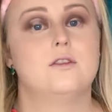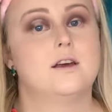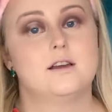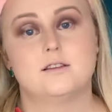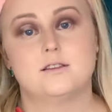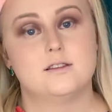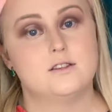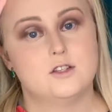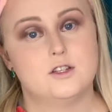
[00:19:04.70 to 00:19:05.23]

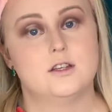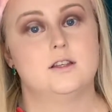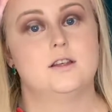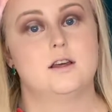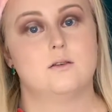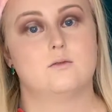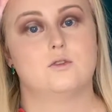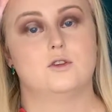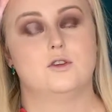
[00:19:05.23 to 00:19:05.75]
that's the shade
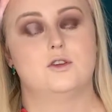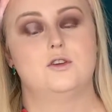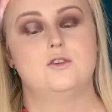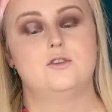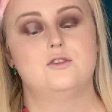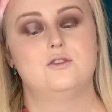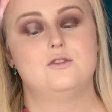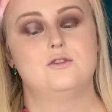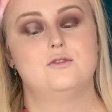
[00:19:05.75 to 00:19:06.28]
that I'm going to
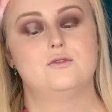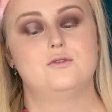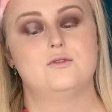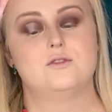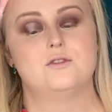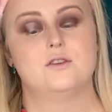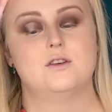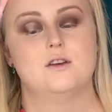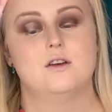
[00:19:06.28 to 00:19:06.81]

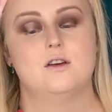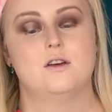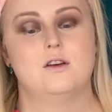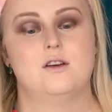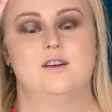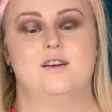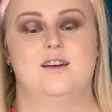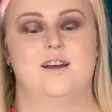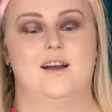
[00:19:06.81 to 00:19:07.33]
use.
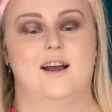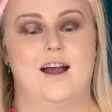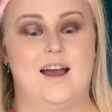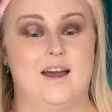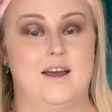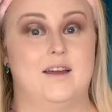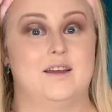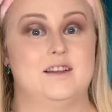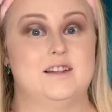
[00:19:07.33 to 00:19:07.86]

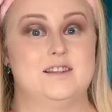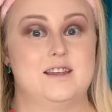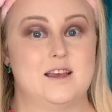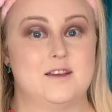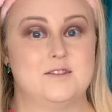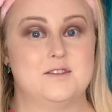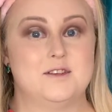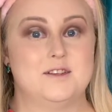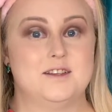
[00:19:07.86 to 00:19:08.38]
I
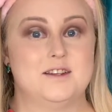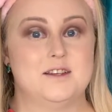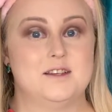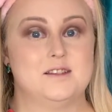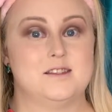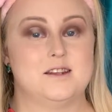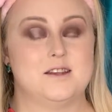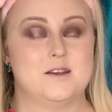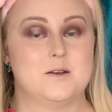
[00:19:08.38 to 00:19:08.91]
definitely need
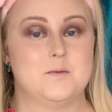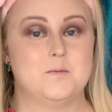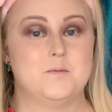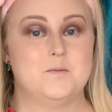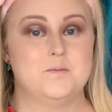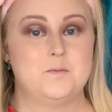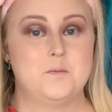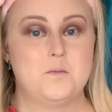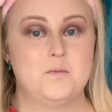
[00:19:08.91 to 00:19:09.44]
to do
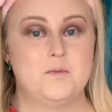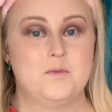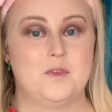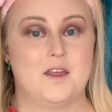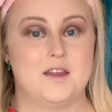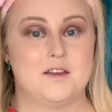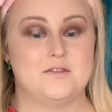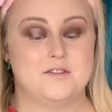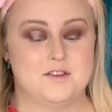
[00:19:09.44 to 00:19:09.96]

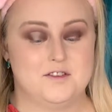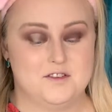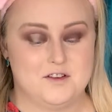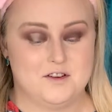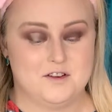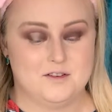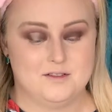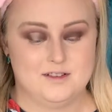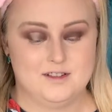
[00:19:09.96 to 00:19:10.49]
a
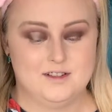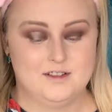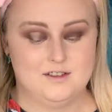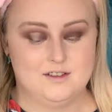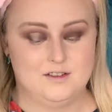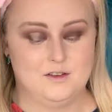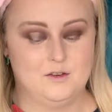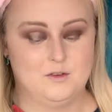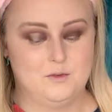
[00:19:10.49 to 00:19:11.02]
video
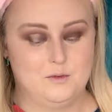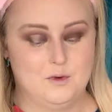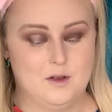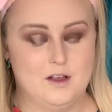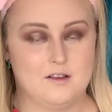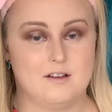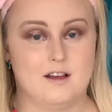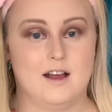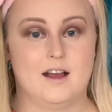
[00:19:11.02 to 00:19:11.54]

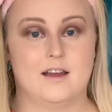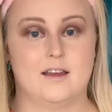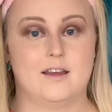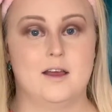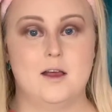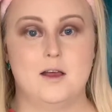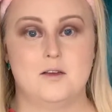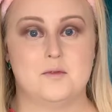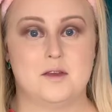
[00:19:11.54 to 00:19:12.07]
where I
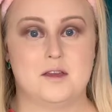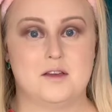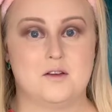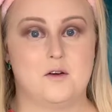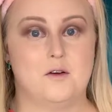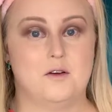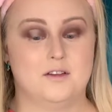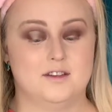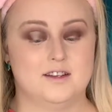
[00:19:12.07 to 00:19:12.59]
make
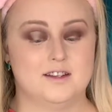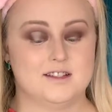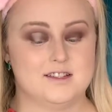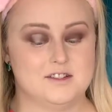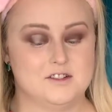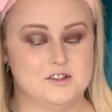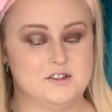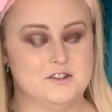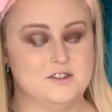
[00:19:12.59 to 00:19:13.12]
all the
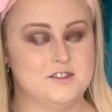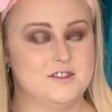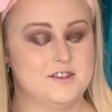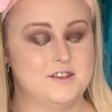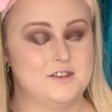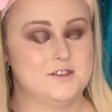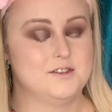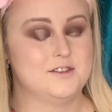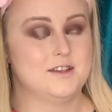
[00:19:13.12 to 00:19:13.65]
decisions
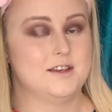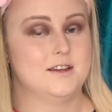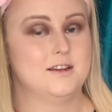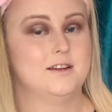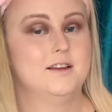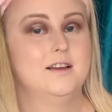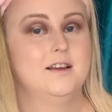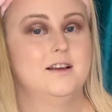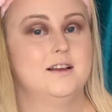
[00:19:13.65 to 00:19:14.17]
using
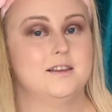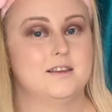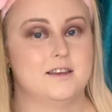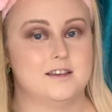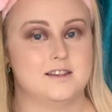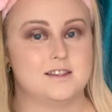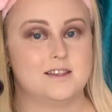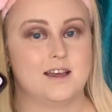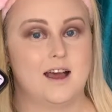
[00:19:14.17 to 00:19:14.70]

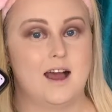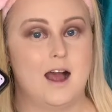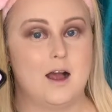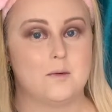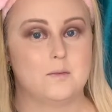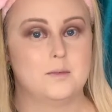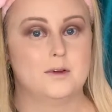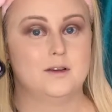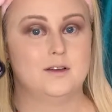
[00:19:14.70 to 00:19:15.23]
this
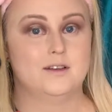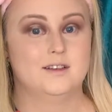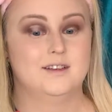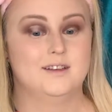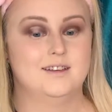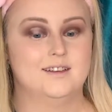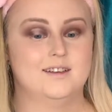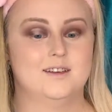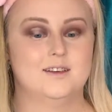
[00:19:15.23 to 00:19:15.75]
app,
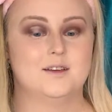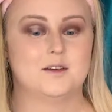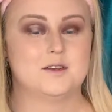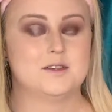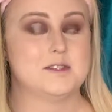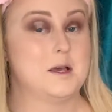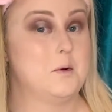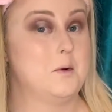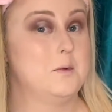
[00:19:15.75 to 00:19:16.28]

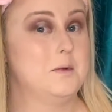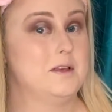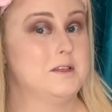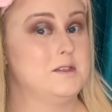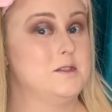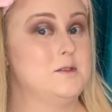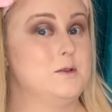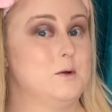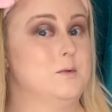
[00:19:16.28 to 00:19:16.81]
because that would be
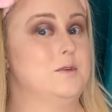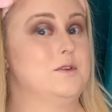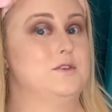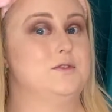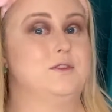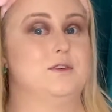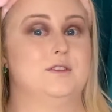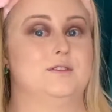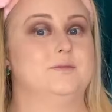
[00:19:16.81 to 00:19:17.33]
so much
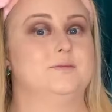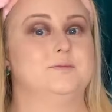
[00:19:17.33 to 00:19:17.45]
fun.